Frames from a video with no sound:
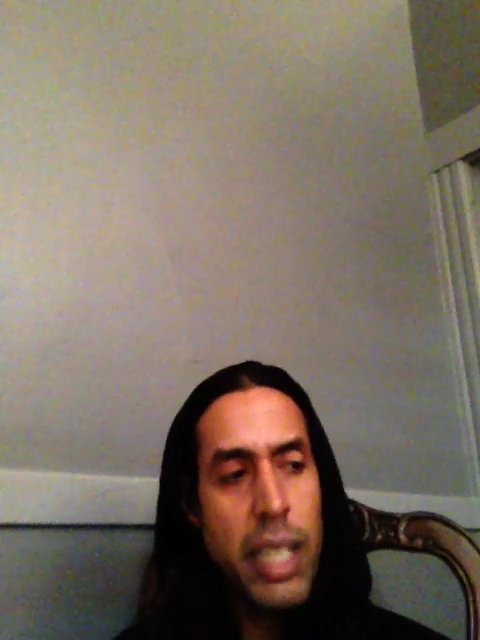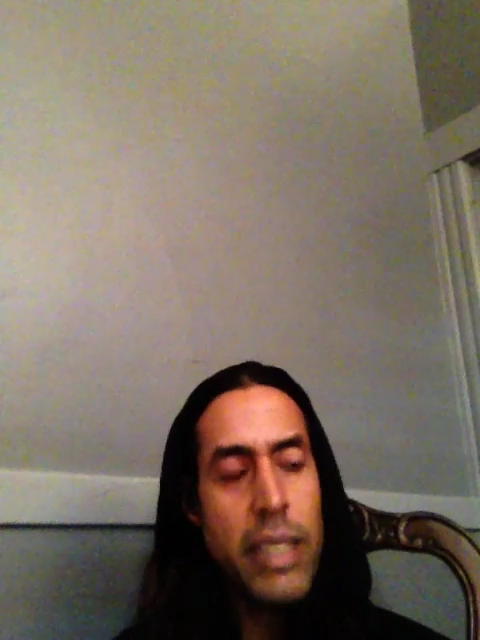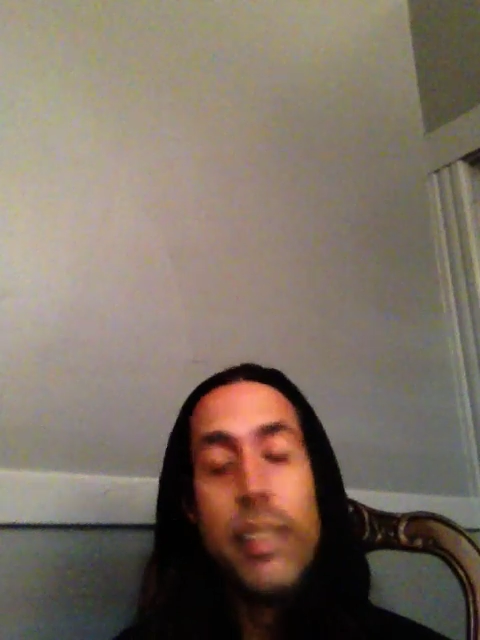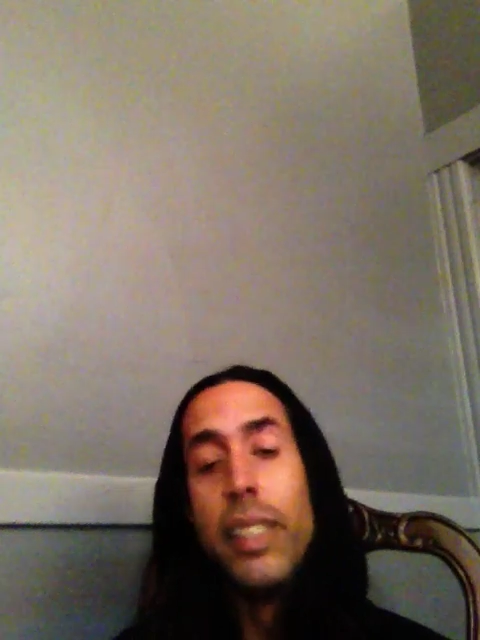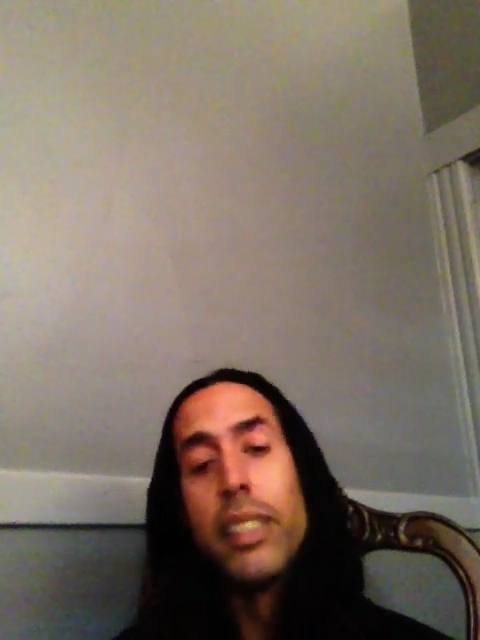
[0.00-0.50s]
And
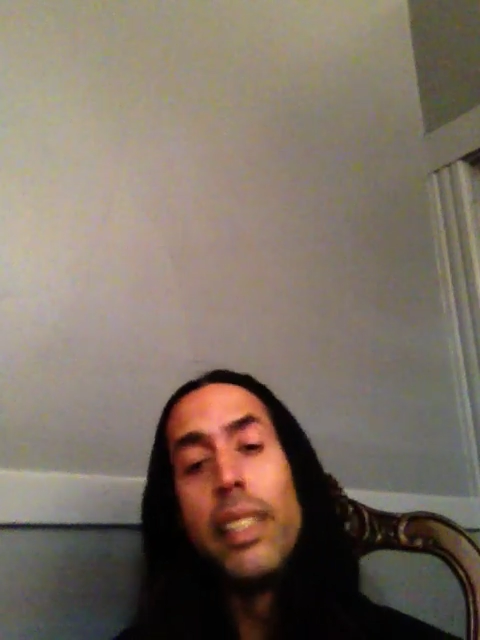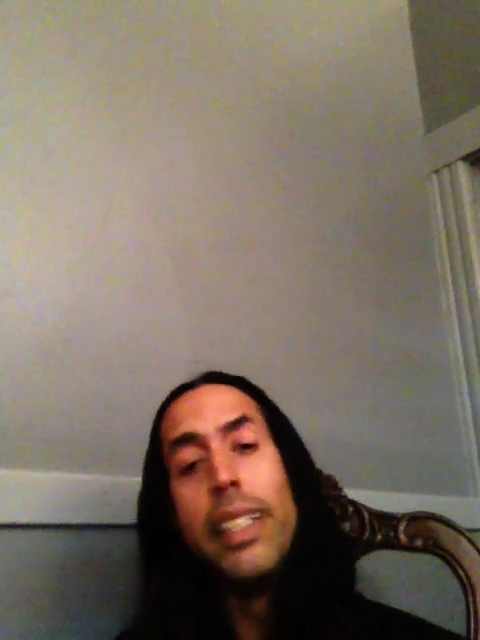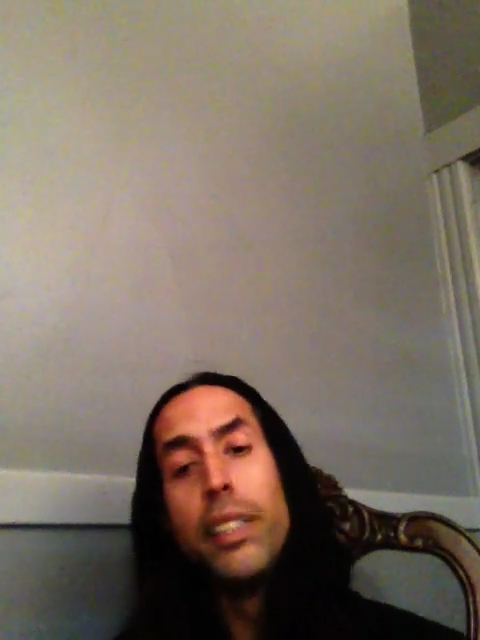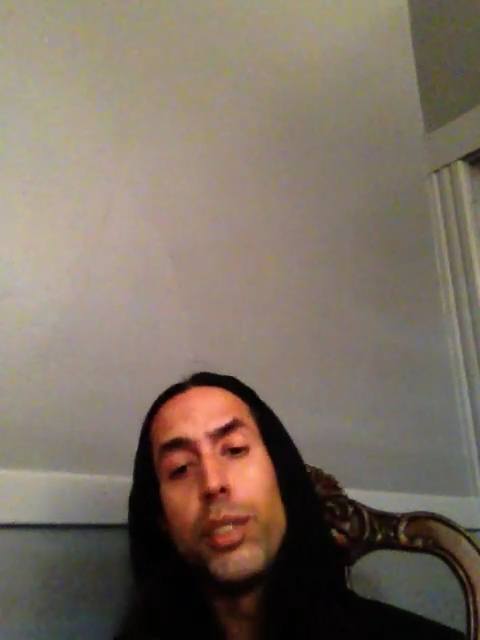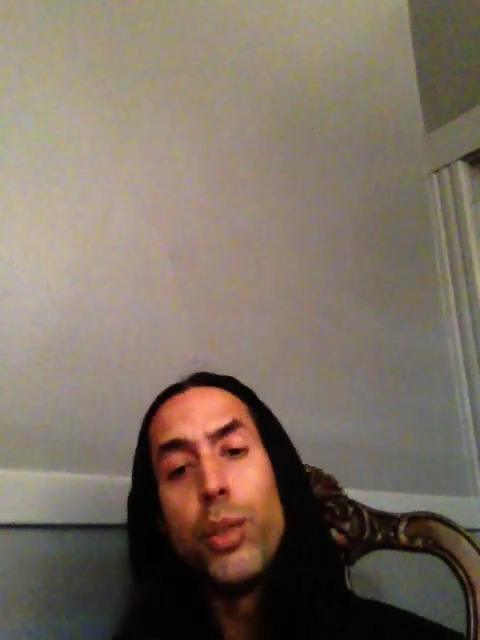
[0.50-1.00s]
then this
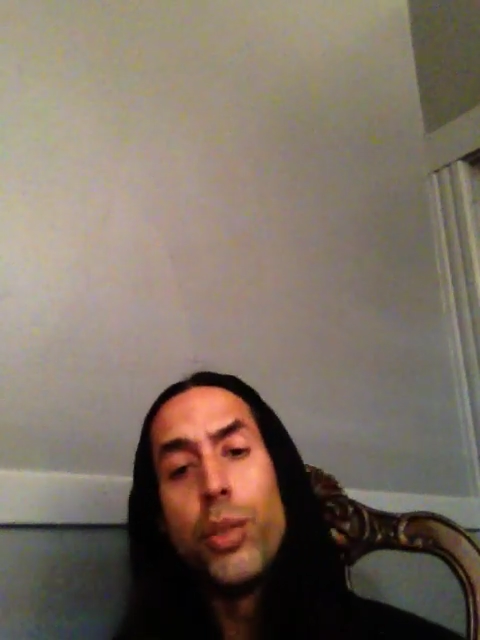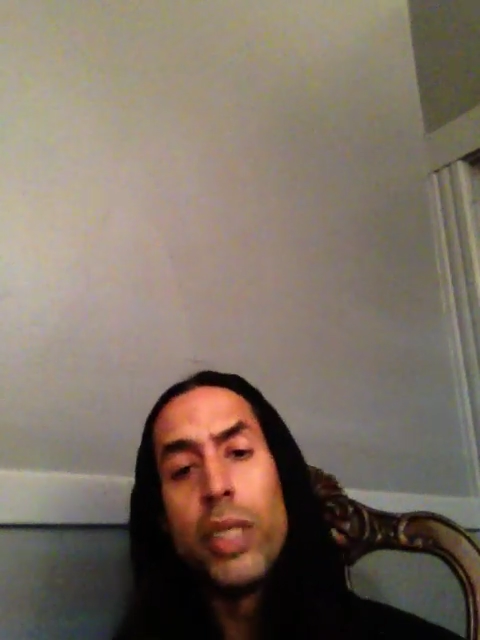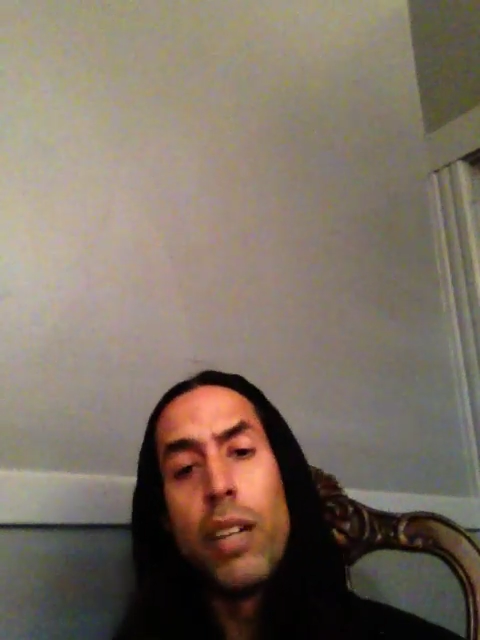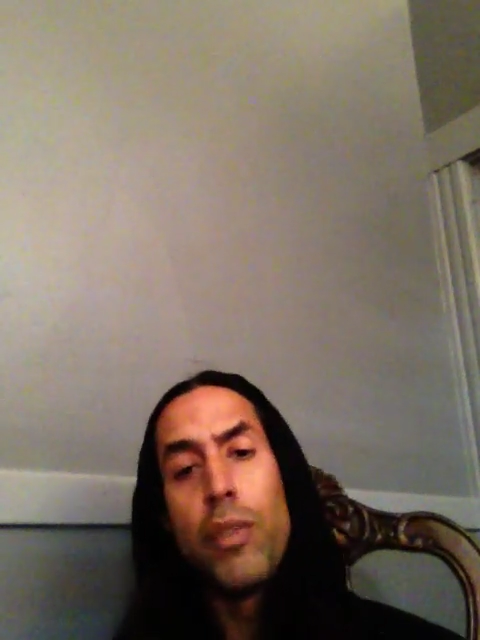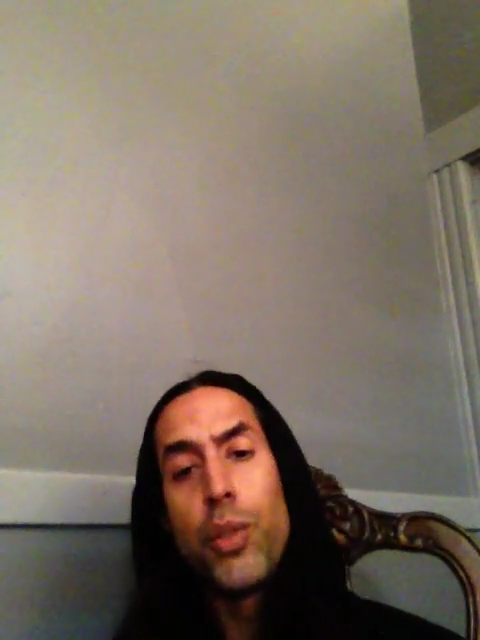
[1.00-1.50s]
leads to
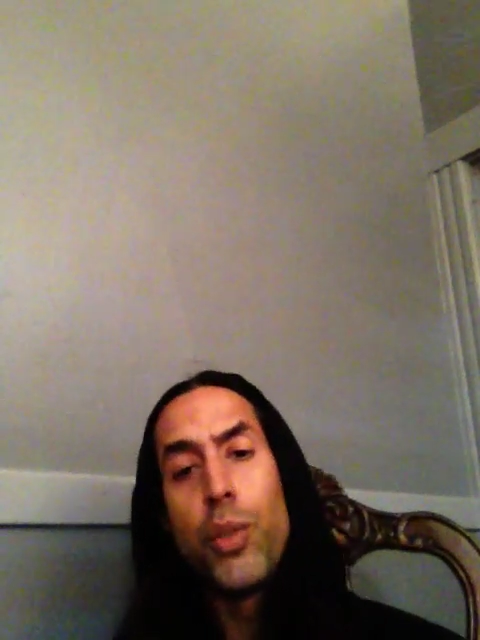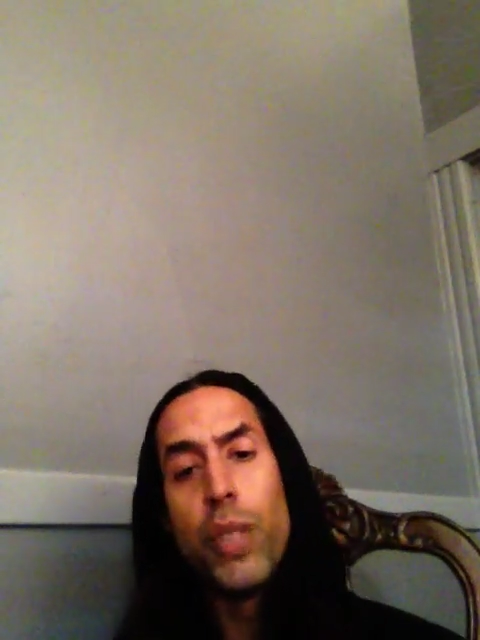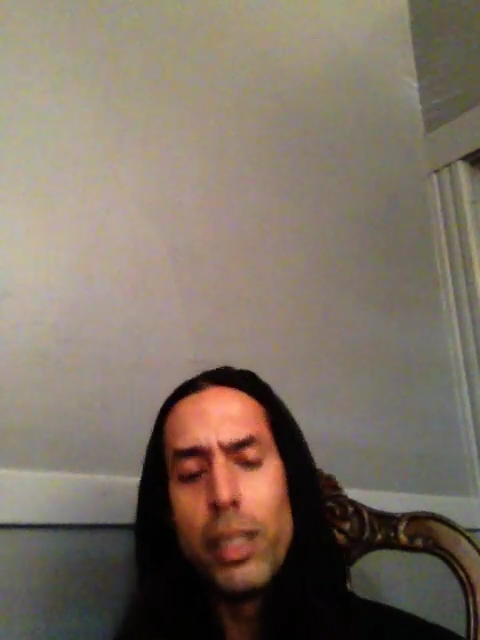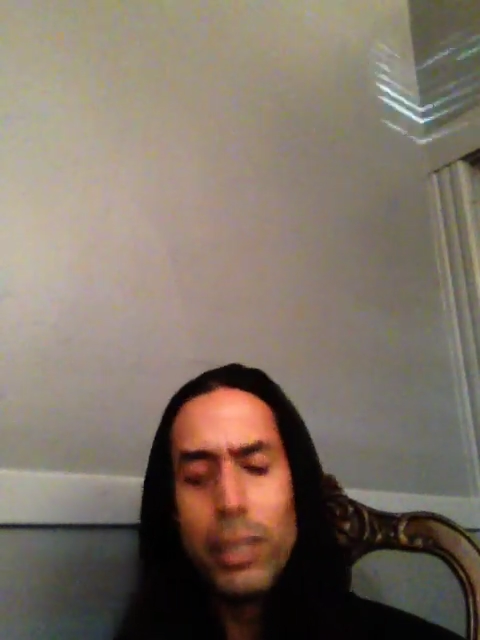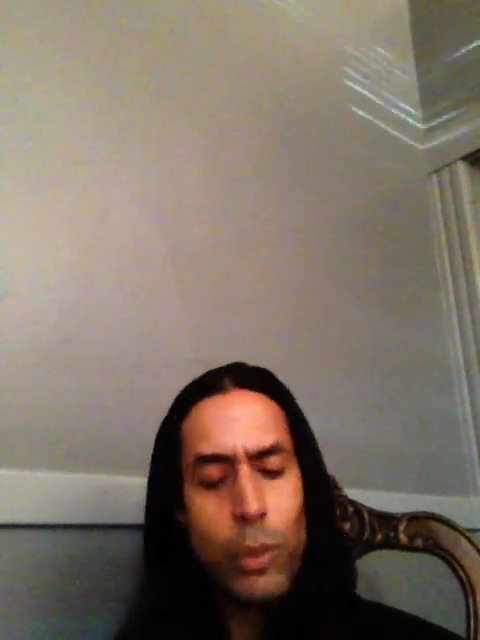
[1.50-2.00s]
self-soothing,